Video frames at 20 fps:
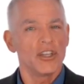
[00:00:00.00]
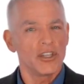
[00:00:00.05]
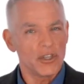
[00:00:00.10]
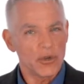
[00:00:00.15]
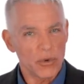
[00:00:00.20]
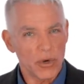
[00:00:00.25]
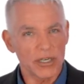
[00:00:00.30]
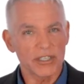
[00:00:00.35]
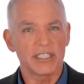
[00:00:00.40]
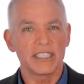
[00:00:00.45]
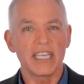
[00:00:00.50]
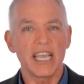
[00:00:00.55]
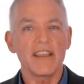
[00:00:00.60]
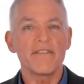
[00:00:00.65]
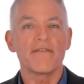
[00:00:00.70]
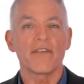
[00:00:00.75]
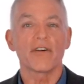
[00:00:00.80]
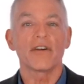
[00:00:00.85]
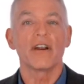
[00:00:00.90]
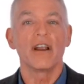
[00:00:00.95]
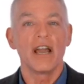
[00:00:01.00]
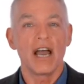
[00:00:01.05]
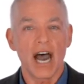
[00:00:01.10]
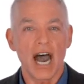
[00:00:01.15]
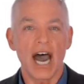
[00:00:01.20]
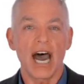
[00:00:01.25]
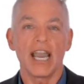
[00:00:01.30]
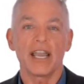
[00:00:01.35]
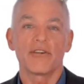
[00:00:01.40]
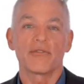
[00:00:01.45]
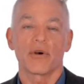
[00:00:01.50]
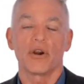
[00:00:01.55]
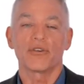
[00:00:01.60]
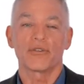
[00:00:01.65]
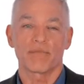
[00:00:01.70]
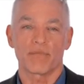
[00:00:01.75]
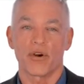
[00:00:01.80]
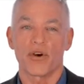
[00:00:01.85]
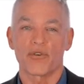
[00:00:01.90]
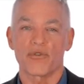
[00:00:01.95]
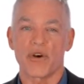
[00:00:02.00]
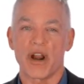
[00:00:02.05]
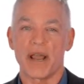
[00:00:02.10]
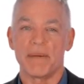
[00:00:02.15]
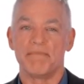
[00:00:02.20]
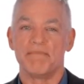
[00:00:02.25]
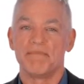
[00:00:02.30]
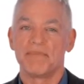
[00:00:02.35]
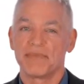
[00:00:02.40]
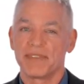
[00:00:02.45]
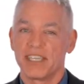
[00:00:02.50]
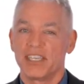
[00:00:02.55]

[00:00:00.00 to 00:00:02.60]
to our safer, high growth program.